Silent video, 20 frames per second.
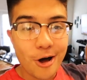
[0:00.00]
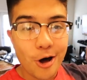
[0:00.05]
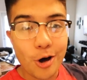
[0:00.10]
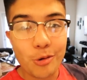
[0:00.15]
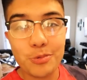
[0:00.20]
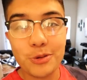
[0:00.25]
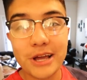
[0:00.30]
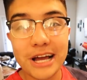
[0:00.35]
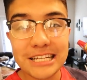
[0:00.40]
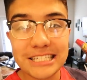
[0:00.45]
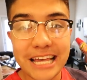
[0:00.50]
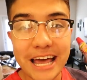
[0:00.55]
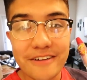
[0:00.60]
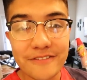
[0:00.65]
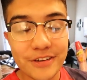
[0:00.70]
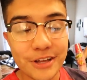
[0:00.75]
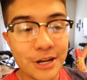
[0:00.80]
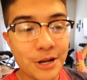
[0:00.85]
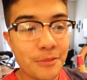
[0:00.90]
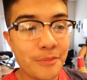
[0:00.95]
Hope you guys
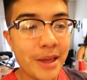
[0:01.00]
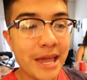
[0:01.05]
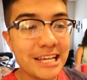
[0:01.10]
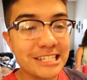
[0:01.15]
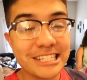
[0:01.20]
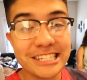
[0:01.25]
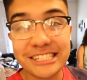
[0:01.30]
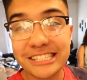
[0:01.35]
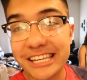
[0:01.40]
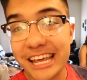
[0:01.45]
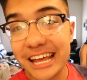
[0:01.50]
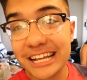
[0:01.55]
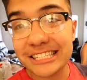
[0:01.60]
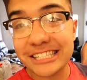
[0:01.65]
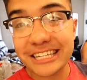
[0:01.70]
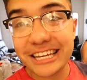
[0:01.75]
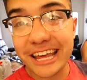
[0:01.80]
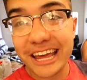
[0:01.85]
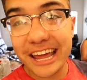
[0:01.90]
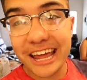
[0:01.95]
have an amazing day
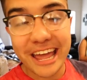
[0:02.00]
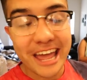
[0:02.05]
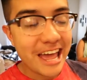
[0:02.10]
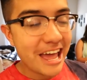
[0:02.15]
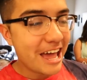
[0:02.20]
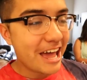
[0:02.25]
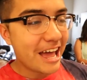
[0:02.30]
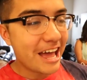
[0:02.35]
today.